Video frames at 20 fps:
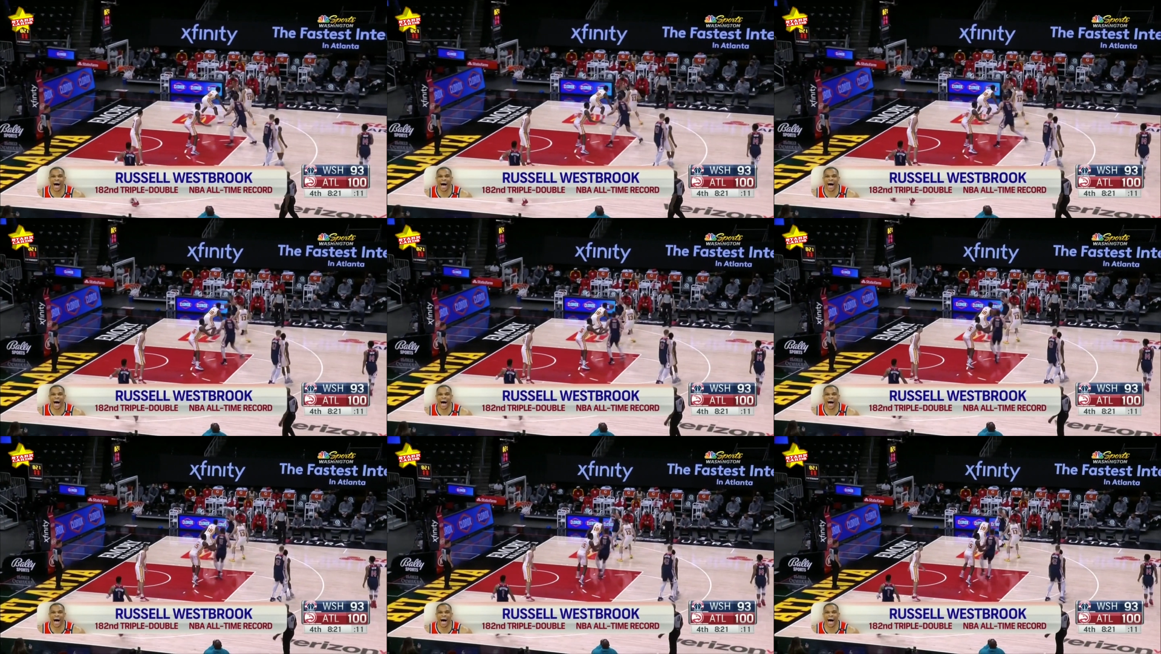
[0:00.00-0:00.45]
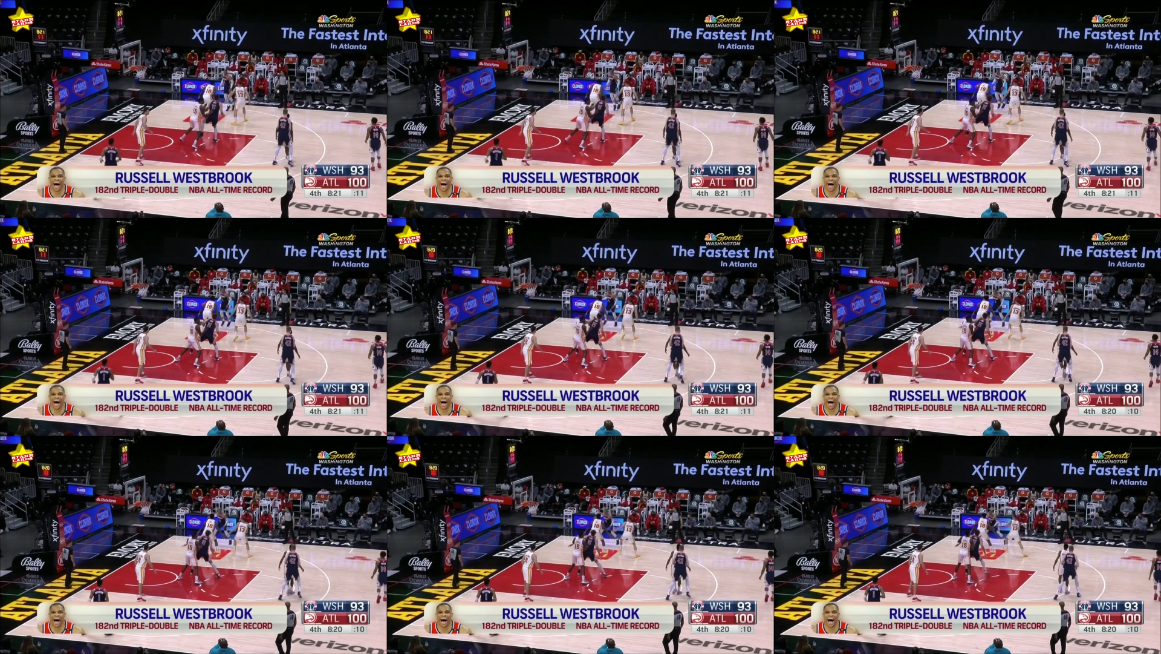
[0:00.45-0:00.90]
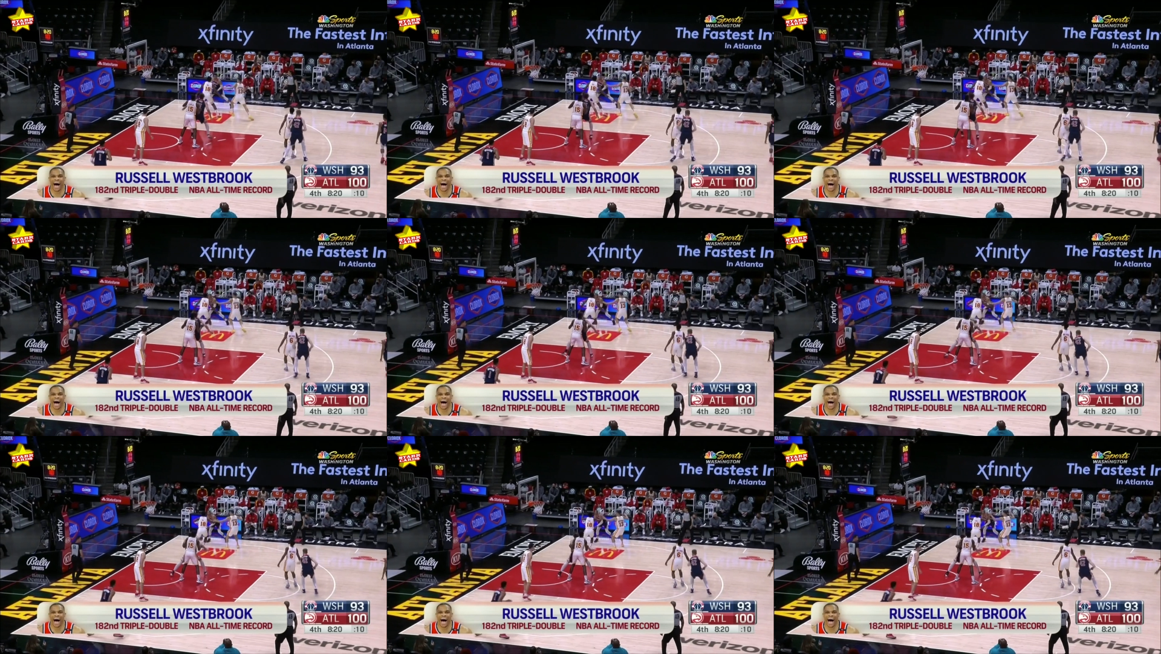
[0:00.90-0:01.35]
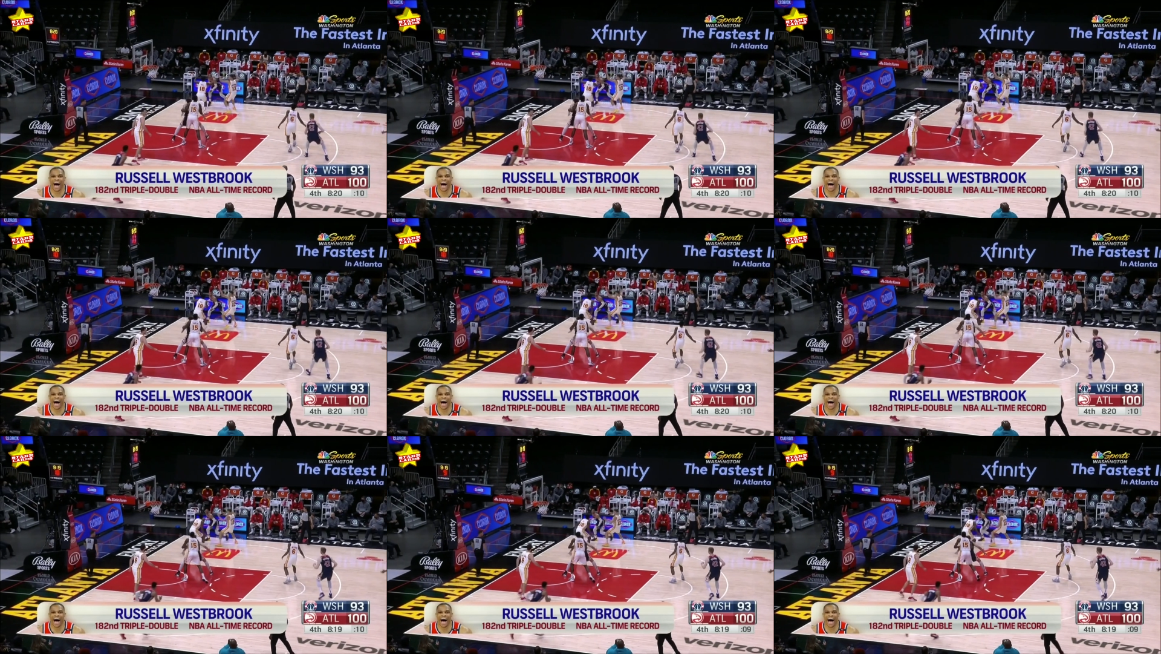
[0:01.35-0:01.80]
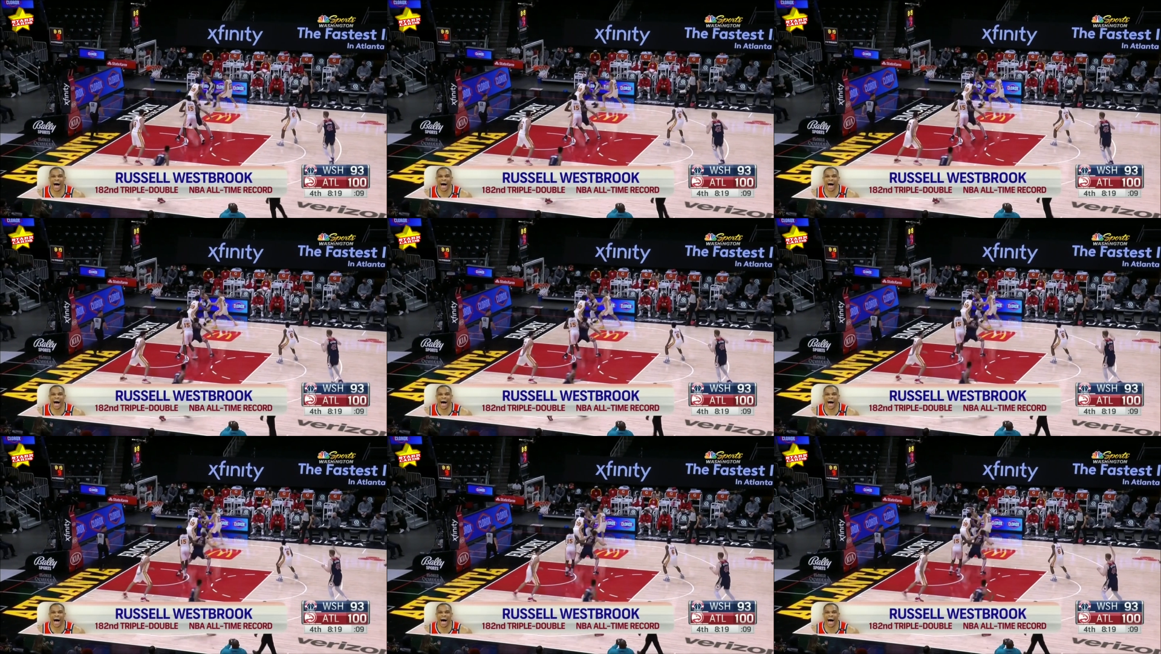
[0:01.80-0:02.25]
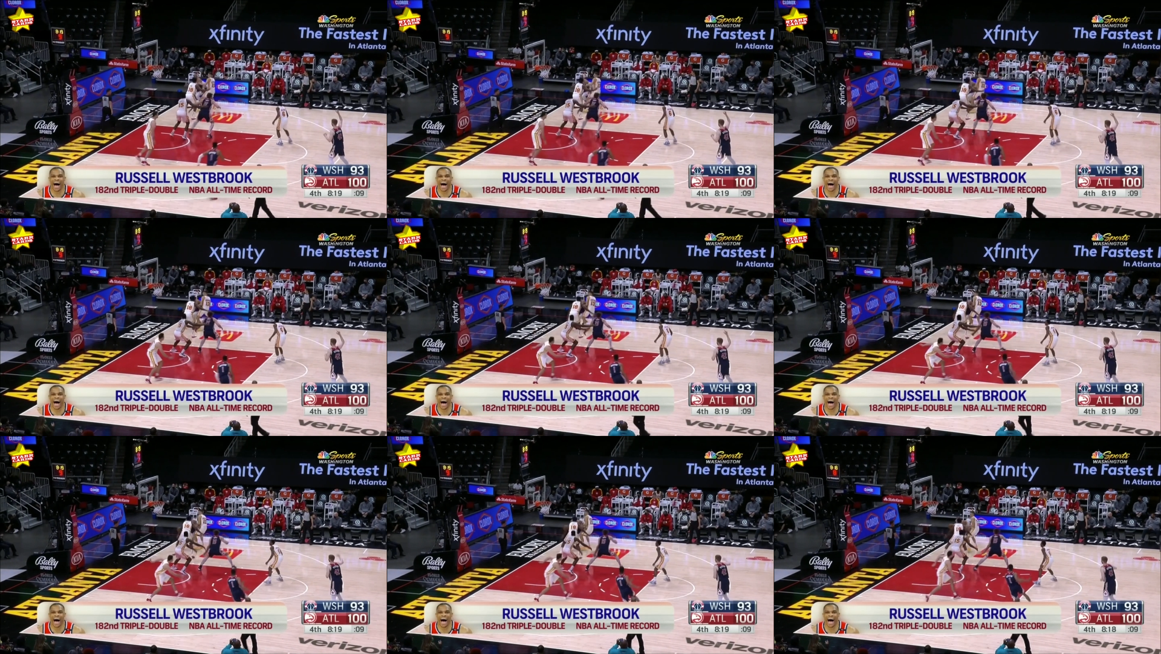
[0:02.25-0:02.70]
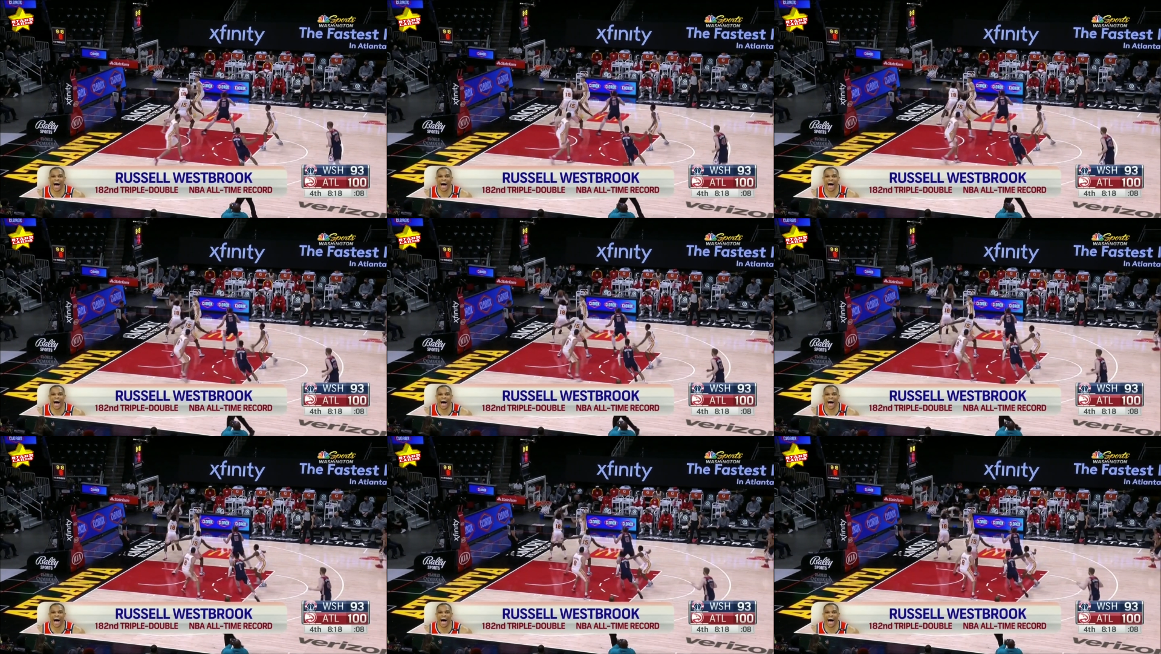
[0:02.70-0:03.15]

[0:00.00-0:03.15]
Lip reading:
Nobody's mouth can be seen.